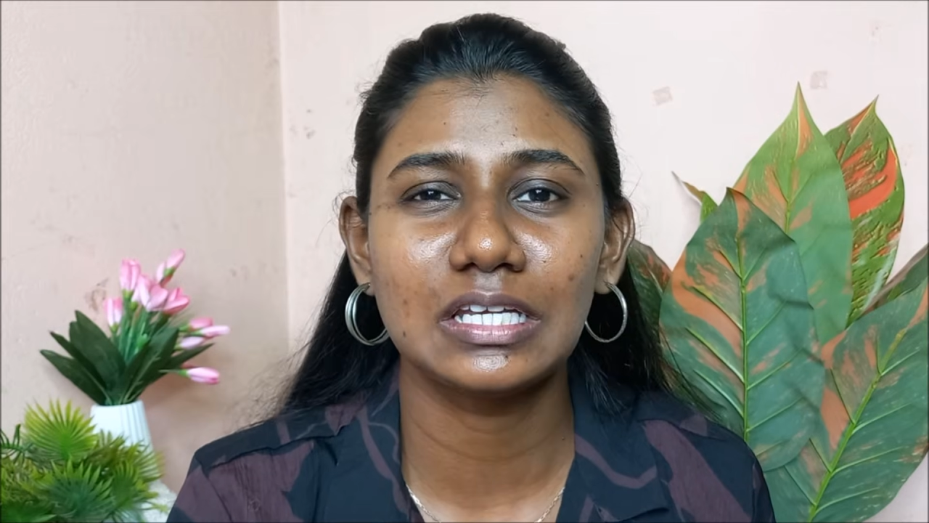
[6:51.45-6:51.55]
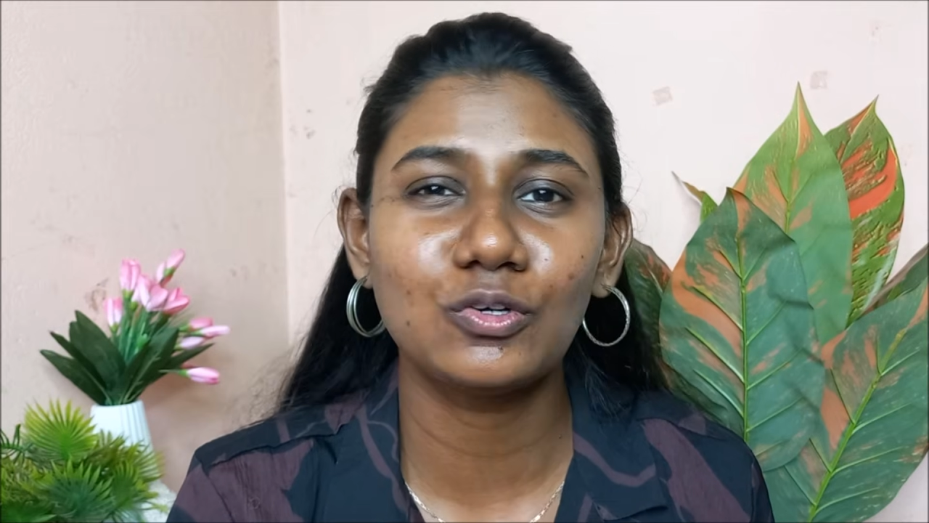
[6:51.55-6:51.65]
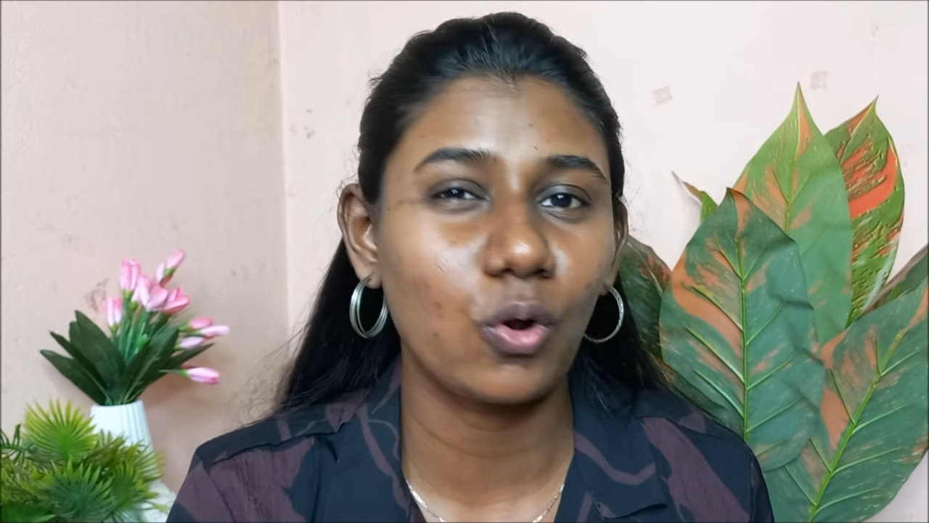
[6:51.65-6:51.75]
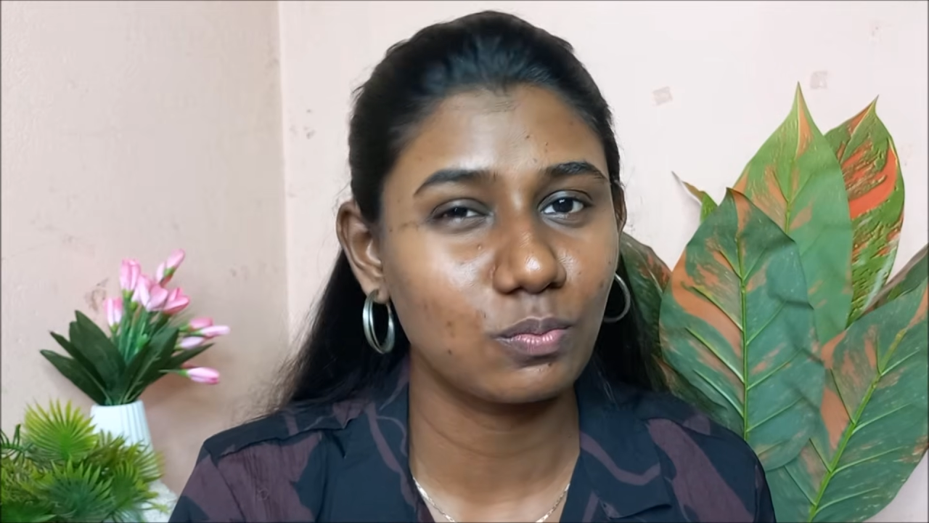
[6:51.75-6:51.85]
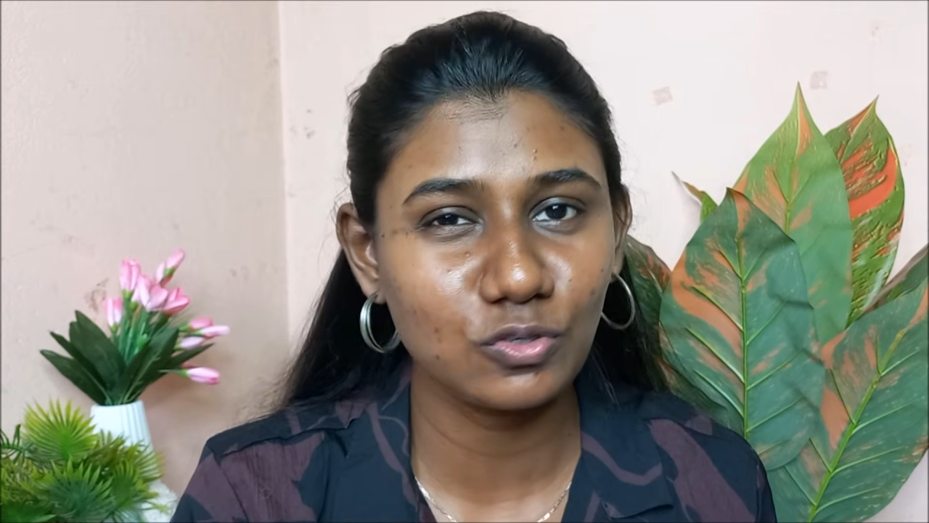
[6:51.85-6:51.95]
it
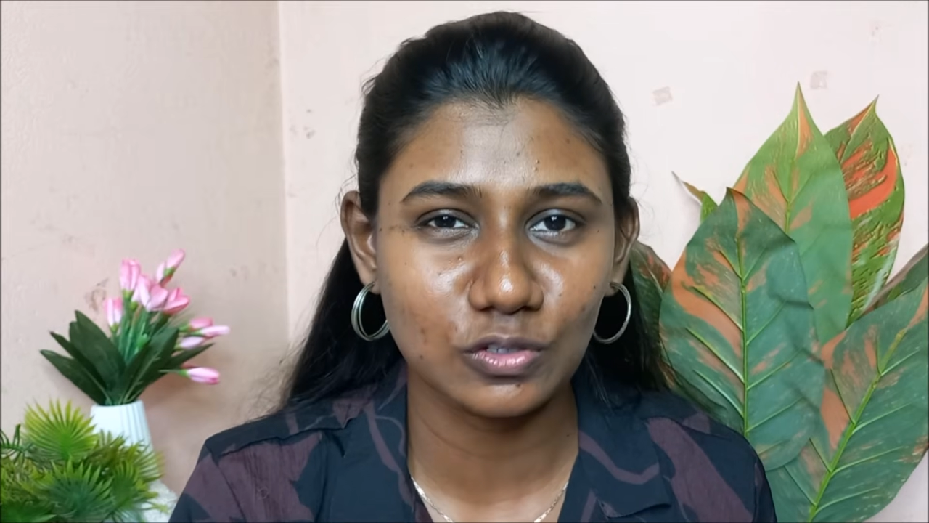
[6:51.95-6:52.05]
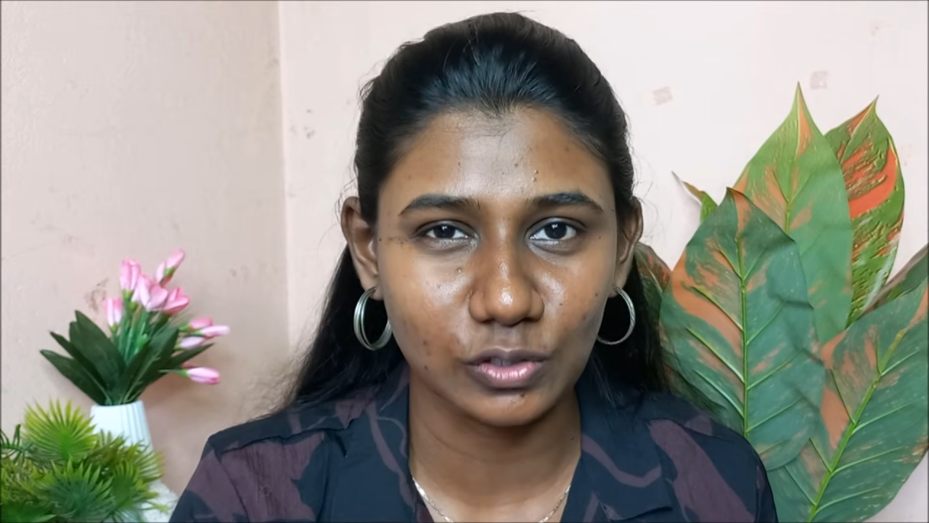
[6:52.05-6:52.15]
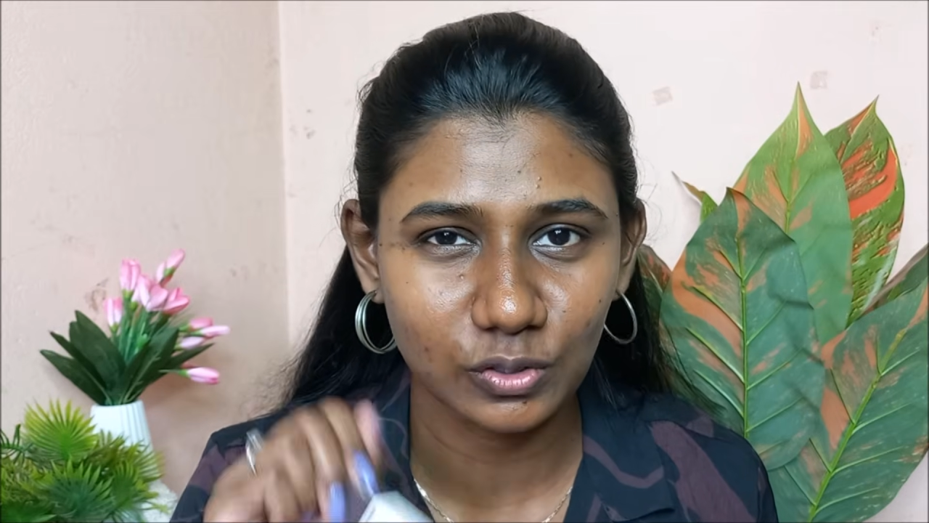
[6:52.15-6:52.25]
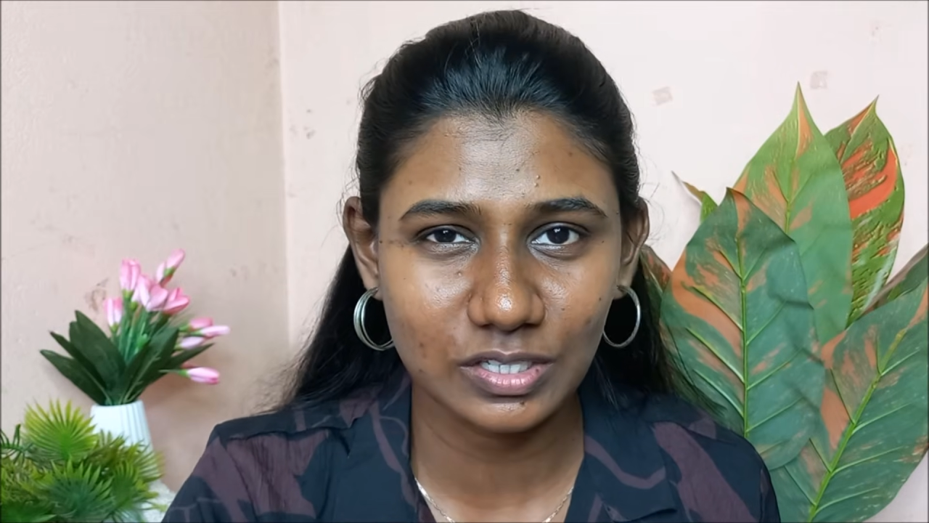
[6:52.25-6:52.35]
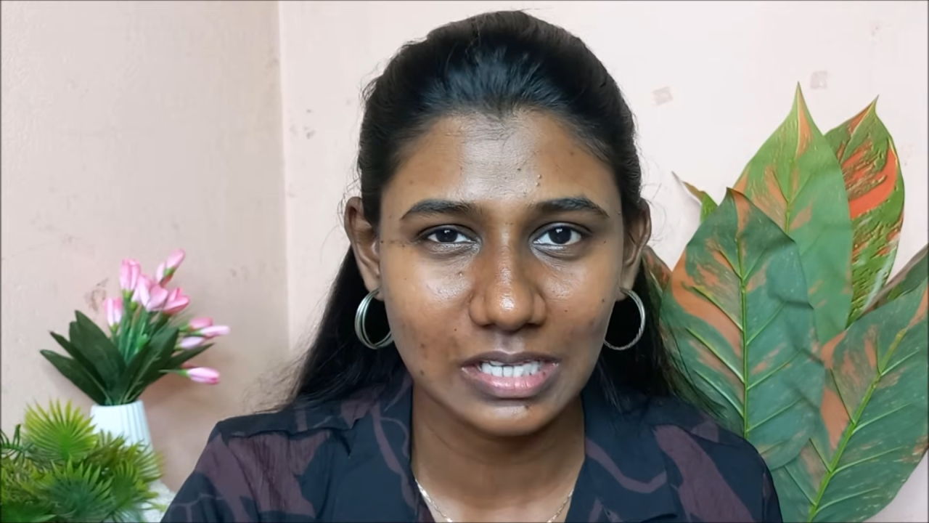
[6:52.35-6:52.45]
almost
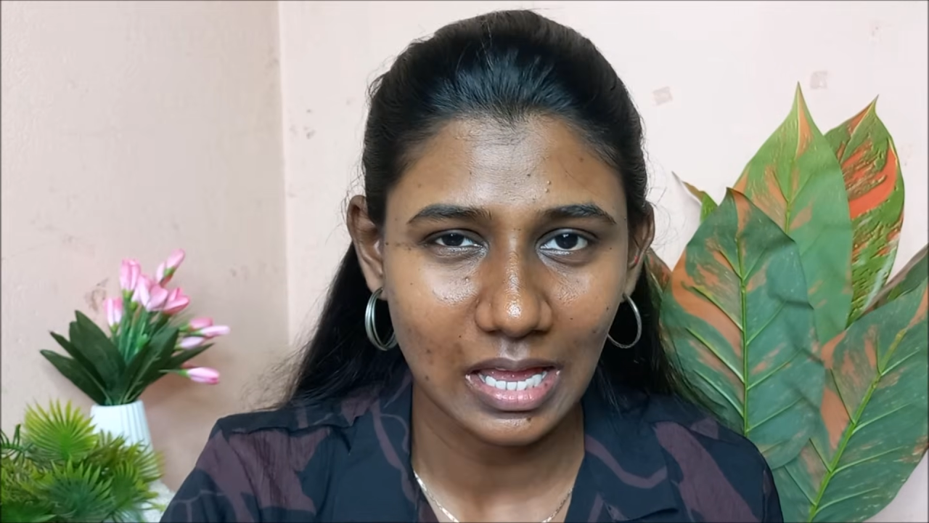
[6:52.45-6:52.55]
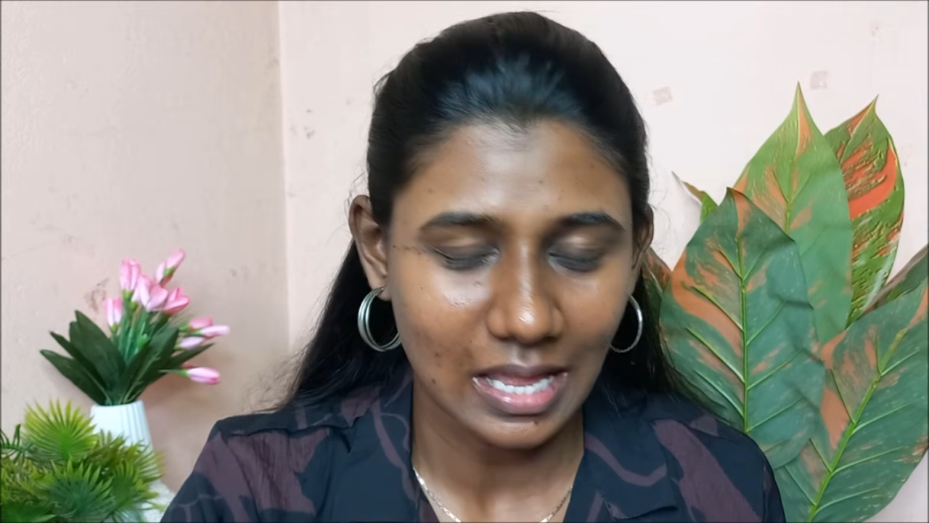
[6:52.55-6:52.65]
looks